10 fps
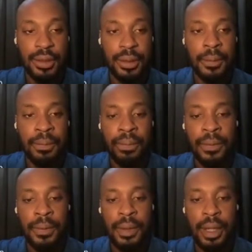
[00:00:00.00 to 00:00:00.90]
So
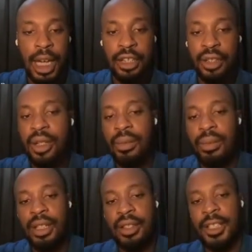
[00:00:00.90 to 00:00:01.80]
I enjoy you
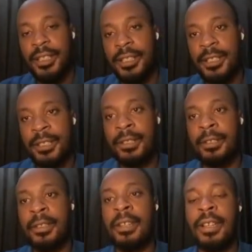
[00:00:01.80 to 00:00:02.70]
read this.
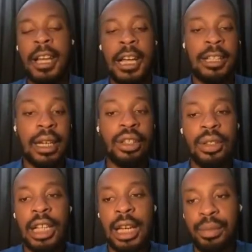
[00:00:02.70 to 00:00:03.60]
And there are
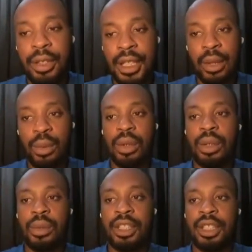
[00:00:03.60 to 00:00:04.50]
also libraries that
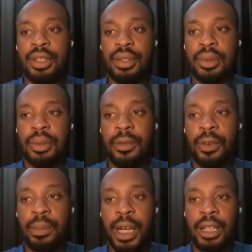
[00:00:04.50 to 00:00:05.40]
work with it. So
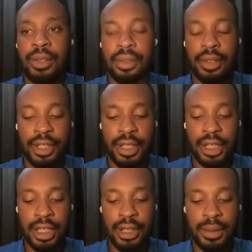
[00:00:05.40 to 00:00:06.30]
for Python, there's
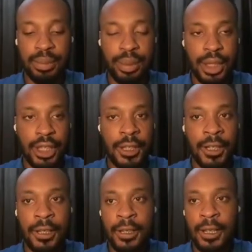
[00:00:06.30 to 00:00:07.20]
an NCP.
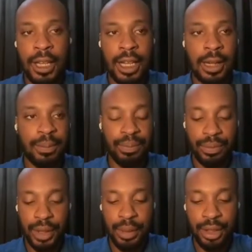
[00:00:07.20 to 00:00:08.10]

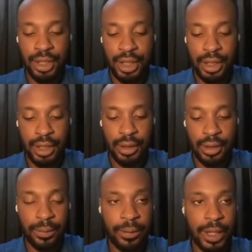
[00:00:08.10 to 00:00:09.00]
Let me check out
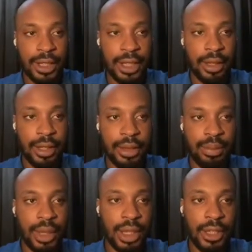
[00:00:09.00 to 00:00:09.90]
the fast
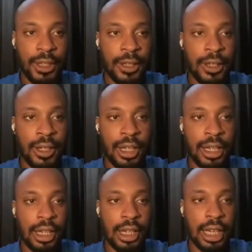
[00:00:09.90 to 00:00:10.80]
NCP
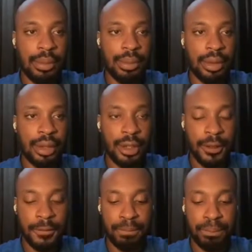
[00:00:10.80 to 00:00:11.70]
library,
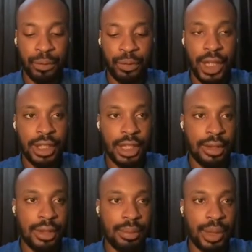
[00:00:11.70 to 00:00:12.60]
fast
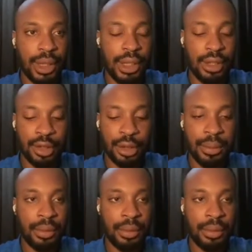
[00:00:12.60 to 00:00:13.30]
NCP GitHub.